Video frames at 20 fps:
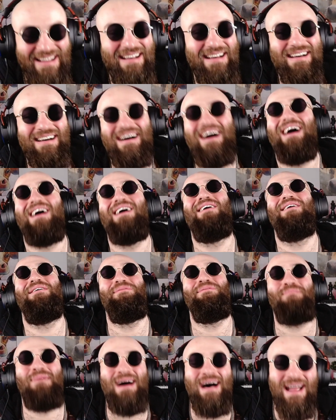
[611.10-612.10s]
Oh
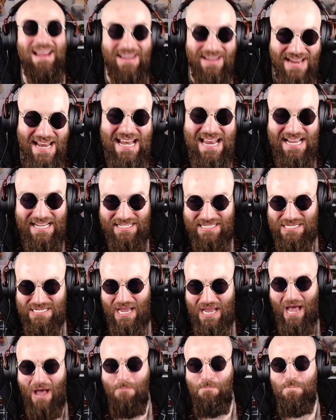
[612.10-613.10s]
my goodness.
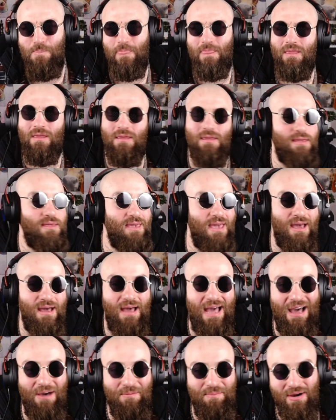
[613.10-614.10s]
Yeah,
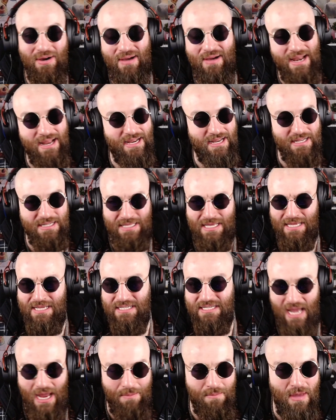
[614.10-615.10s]
how poetic is this
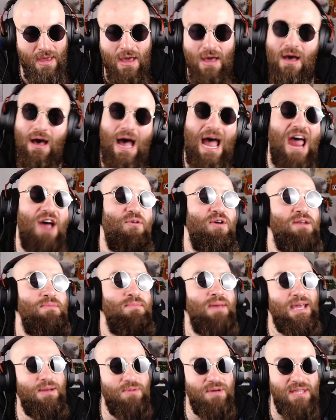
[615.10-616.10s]
game? I would
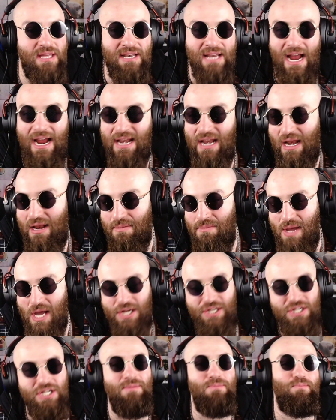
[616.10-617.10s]
mate with a knight and a
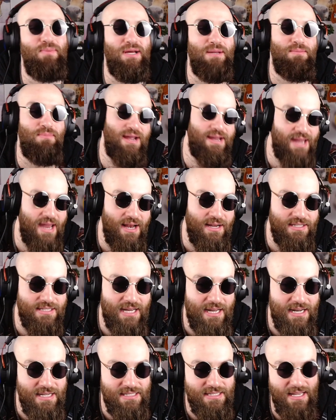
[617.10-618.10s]
bishop, but my king's
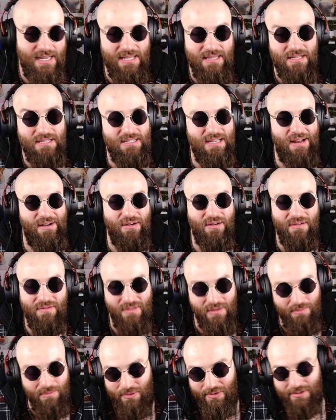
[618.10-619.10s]
got to stay in the center of
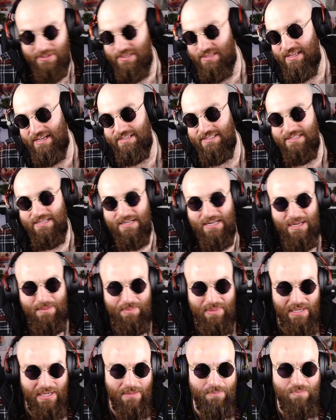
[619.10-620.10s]
the board, so that's not happening.